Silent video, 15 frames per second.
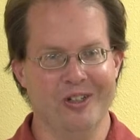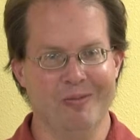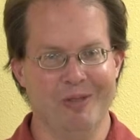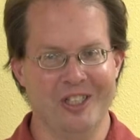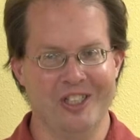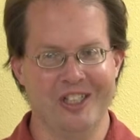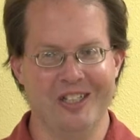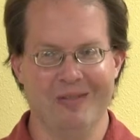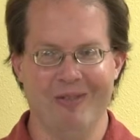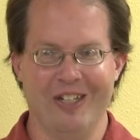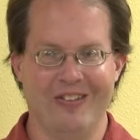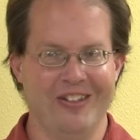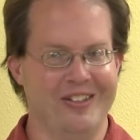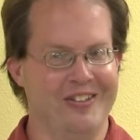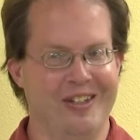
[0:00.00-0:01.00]
in a museum. I
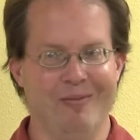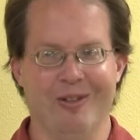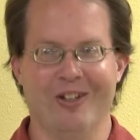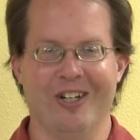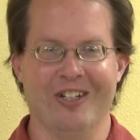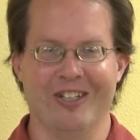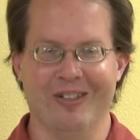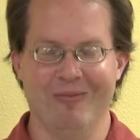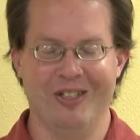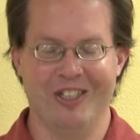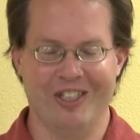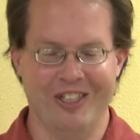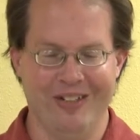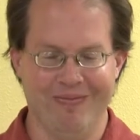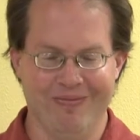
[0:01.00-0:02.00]
think they belong in a
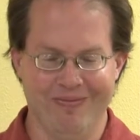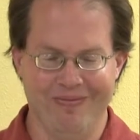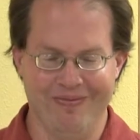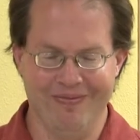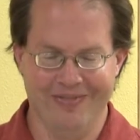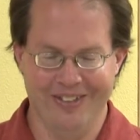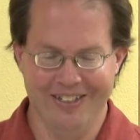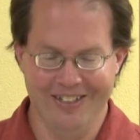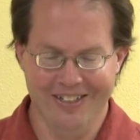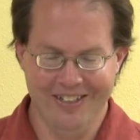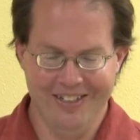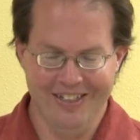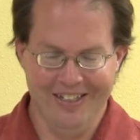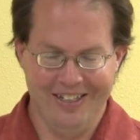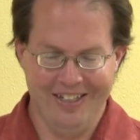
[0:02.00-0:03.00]
museum.
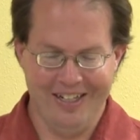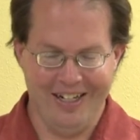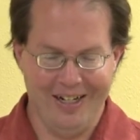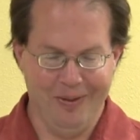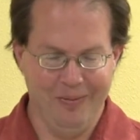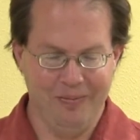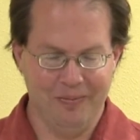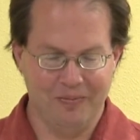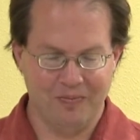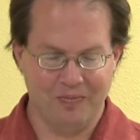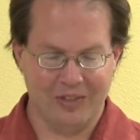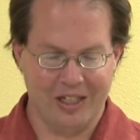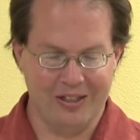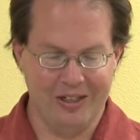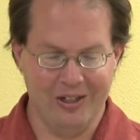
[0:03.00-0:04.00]
uh,
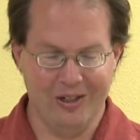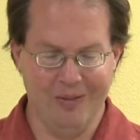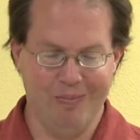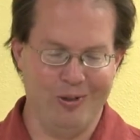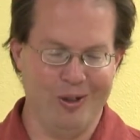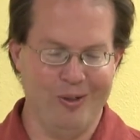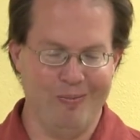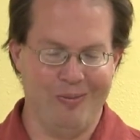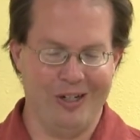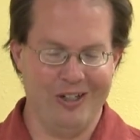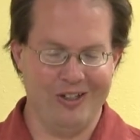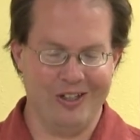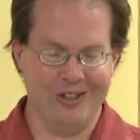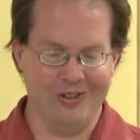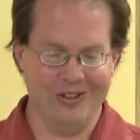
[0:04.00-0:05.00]
they're an important
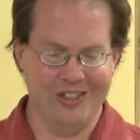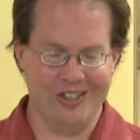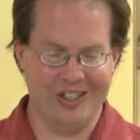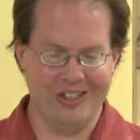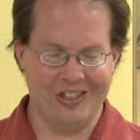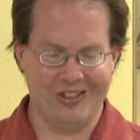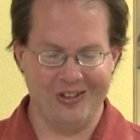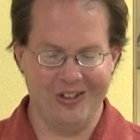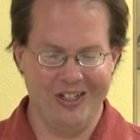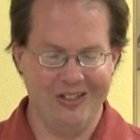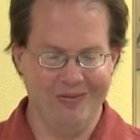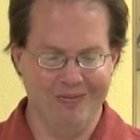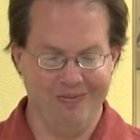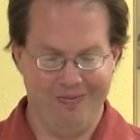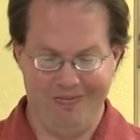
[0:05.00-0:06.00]
part of Golden's history,
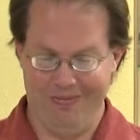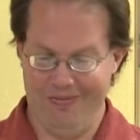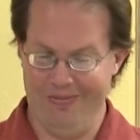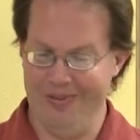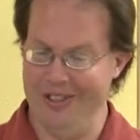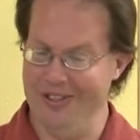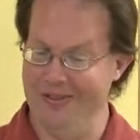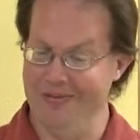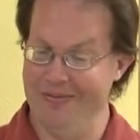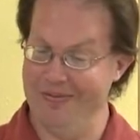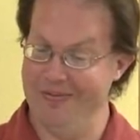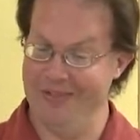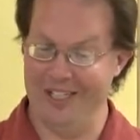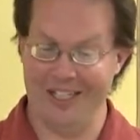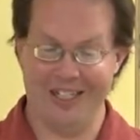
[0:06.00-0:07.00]
and
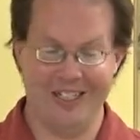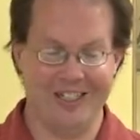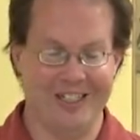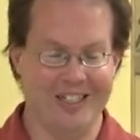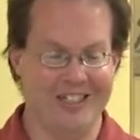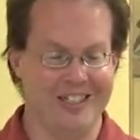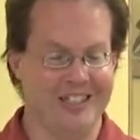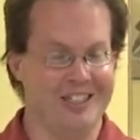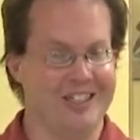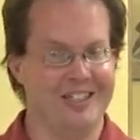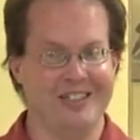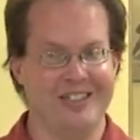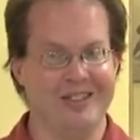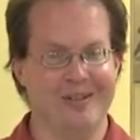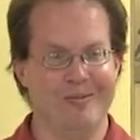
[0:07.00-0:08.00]
like I said, just
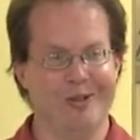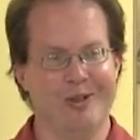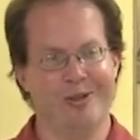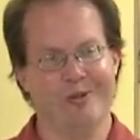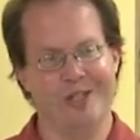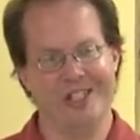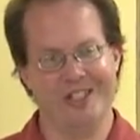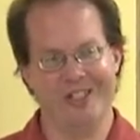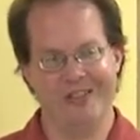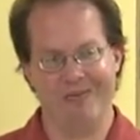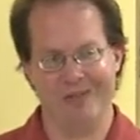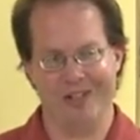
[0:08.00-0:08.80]
because they're a more recent